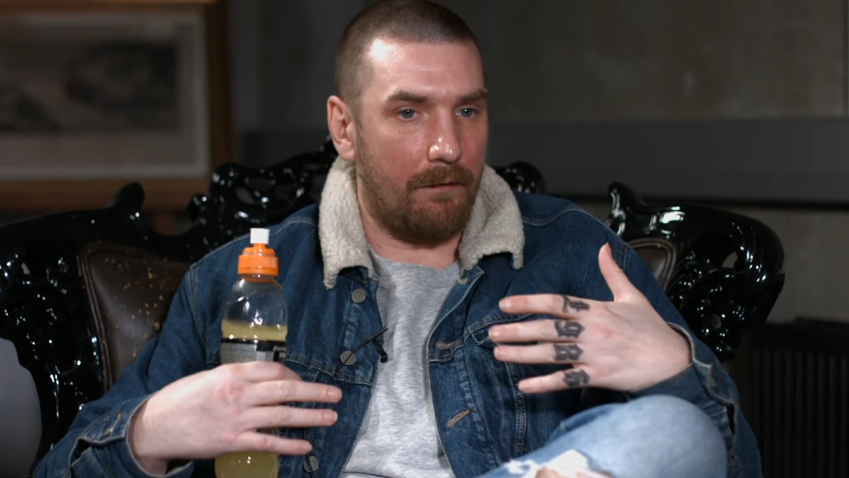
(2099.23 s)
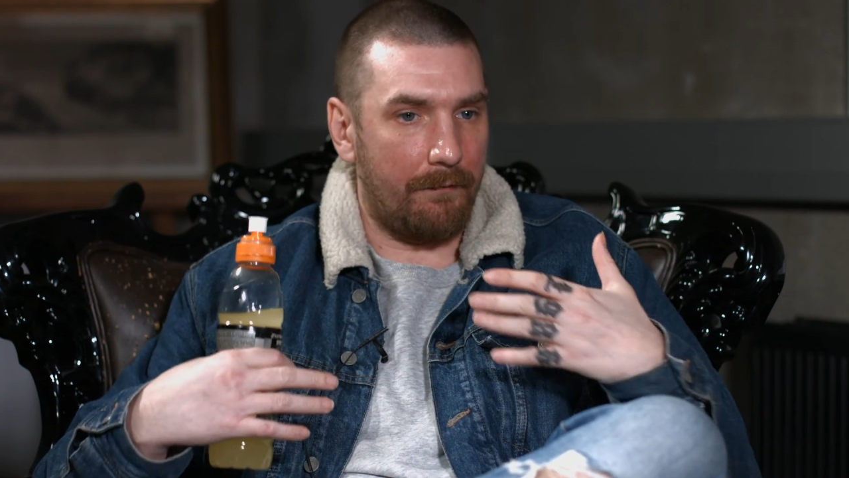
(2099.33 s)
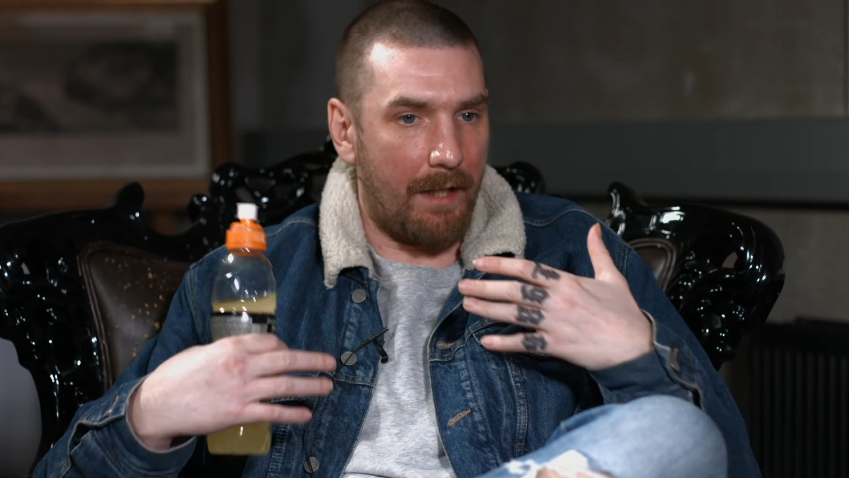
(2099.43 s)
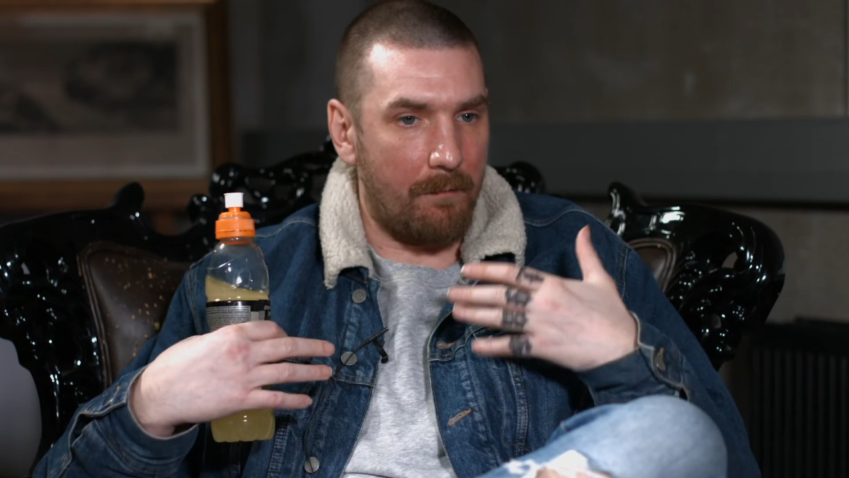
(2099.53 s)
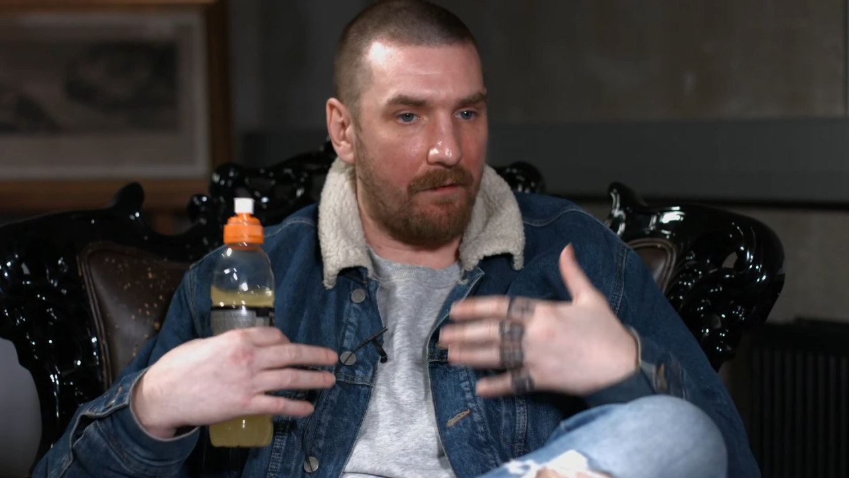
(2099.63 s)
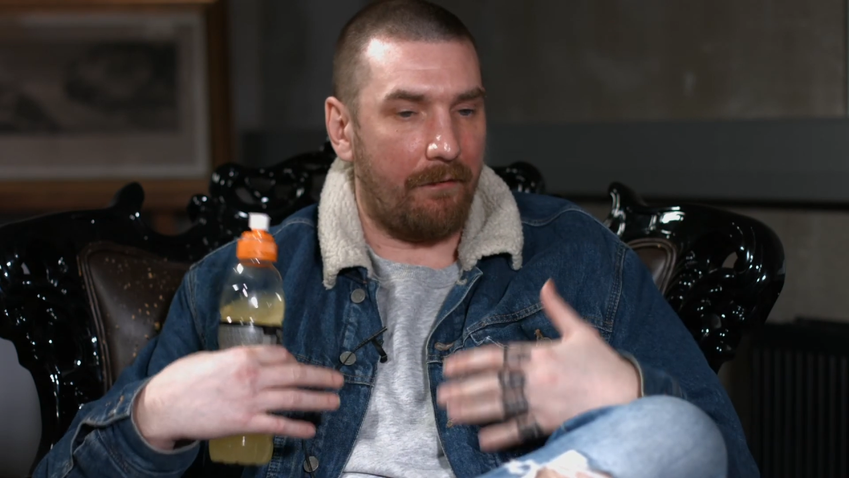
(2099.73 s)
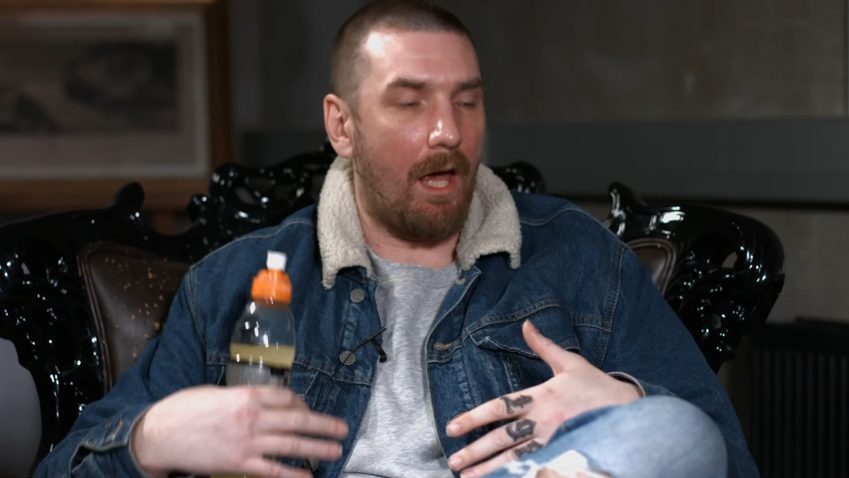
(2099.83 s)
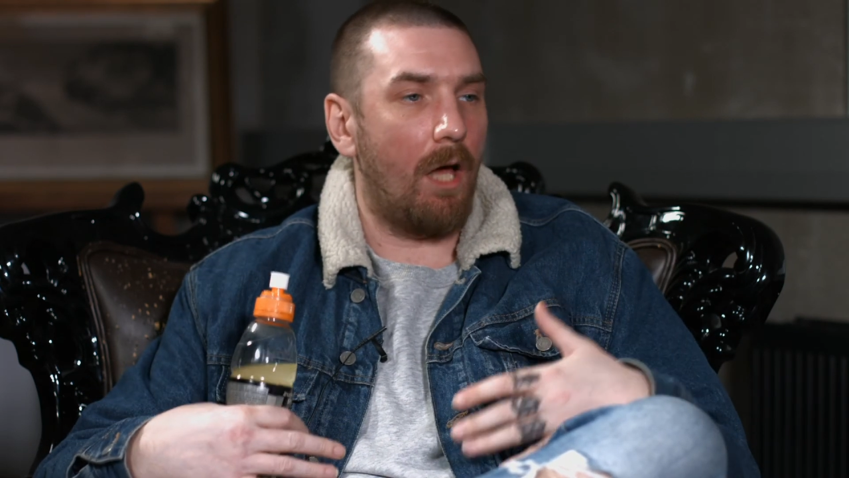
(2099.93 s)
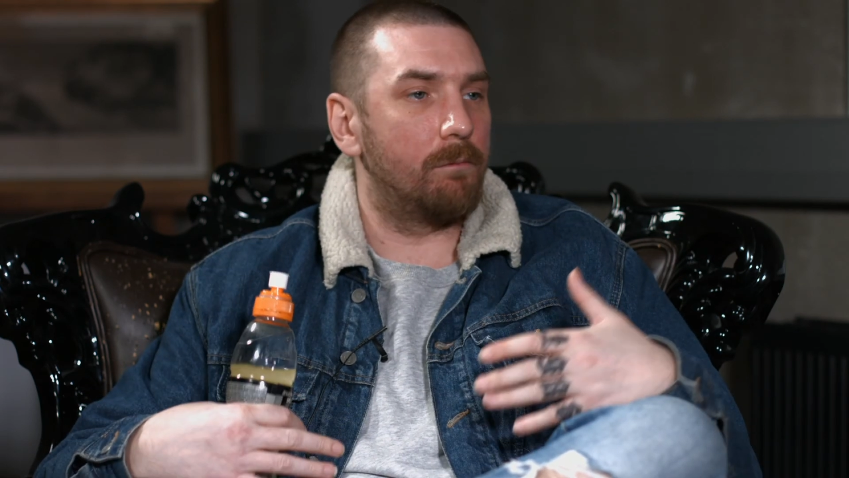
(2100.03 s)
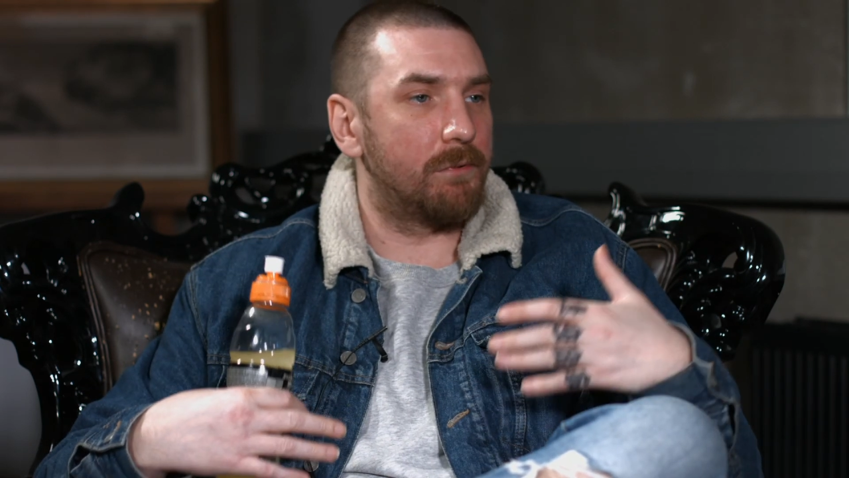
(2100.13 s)
name of the
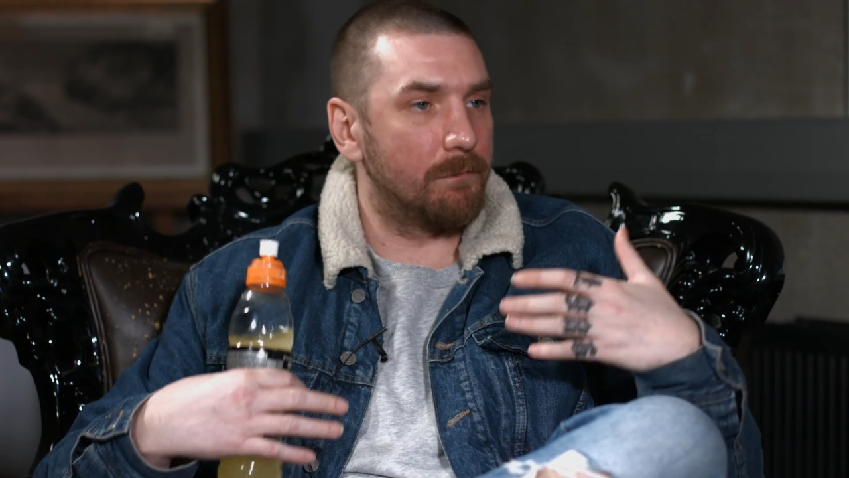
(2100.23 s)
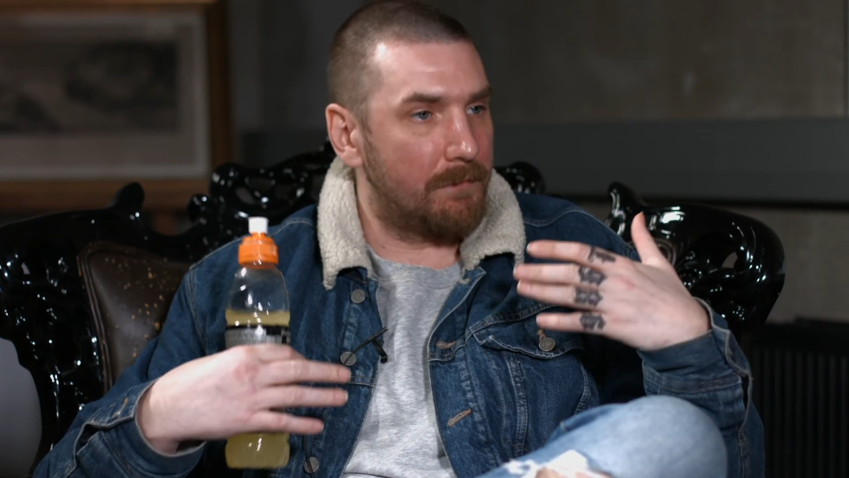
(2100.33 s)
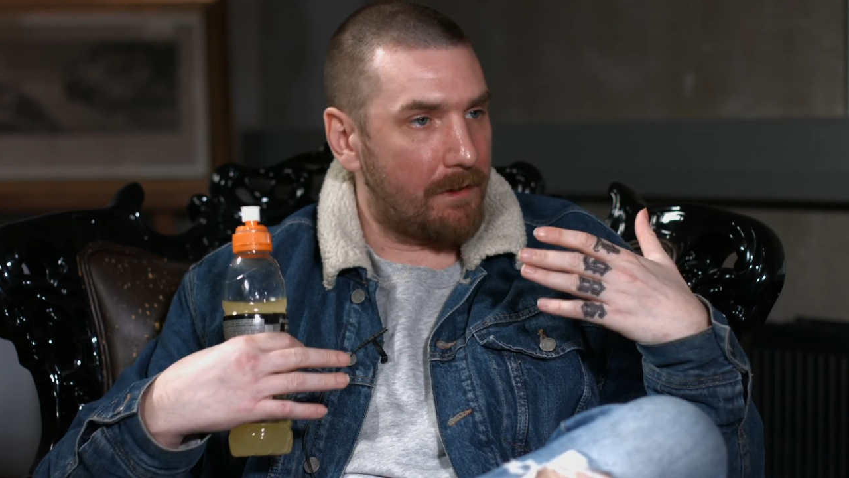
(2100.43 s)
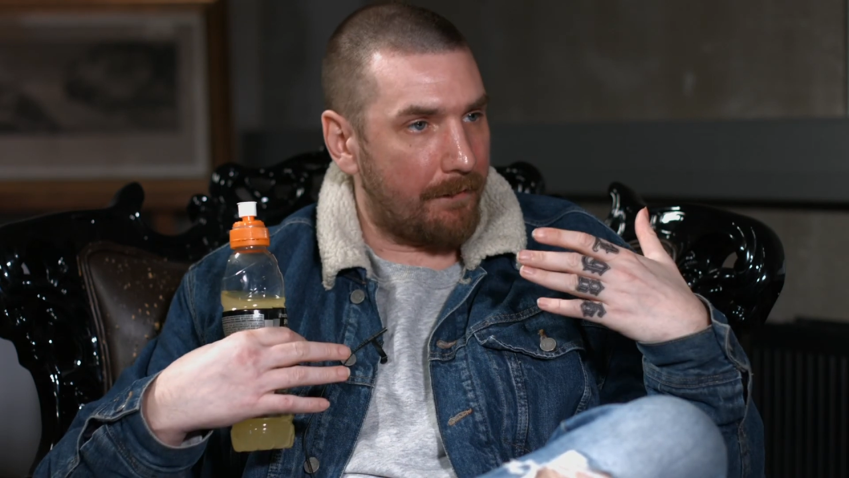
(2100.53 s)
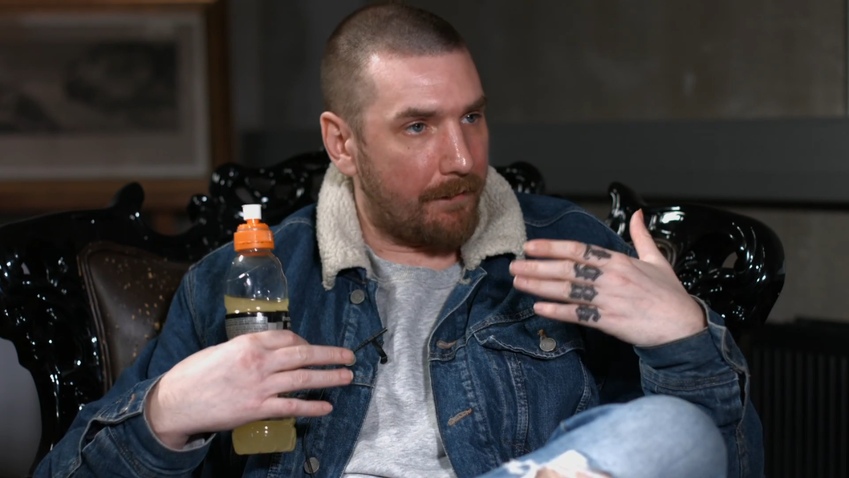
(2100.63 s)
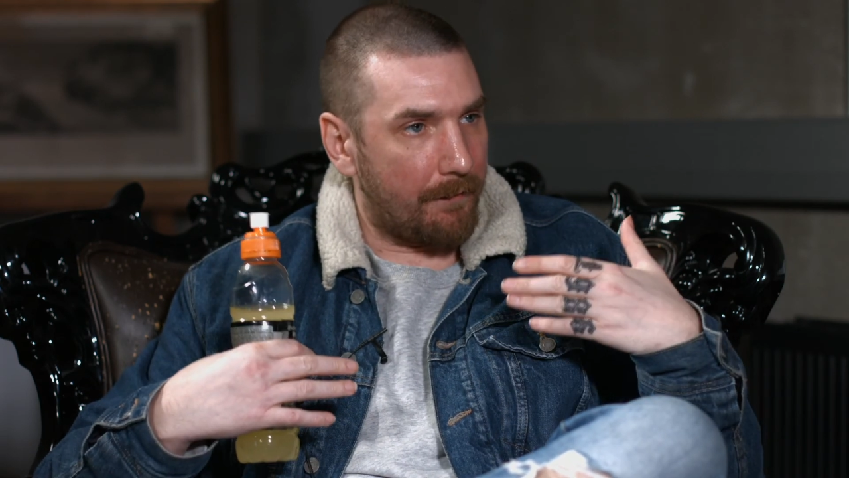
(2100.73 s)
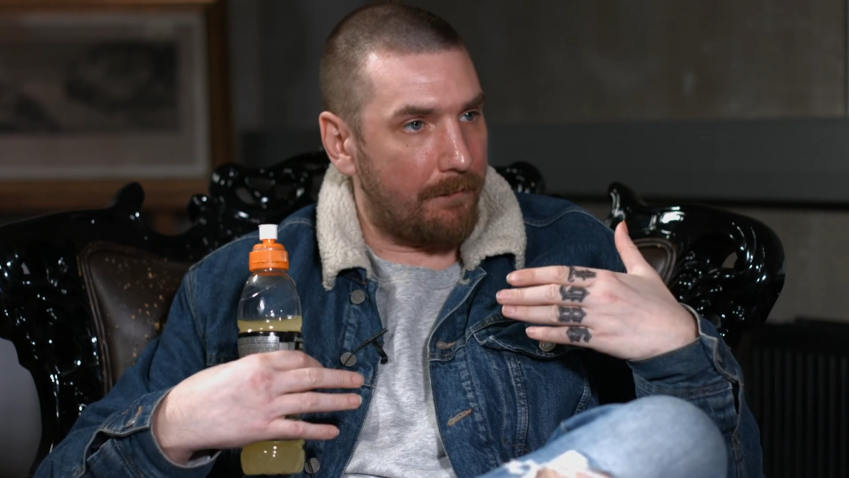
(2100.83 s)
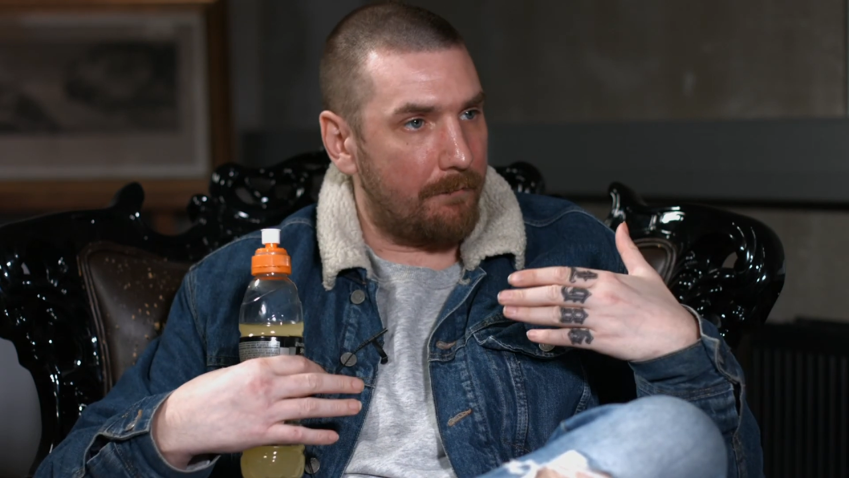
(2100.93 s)
album, and then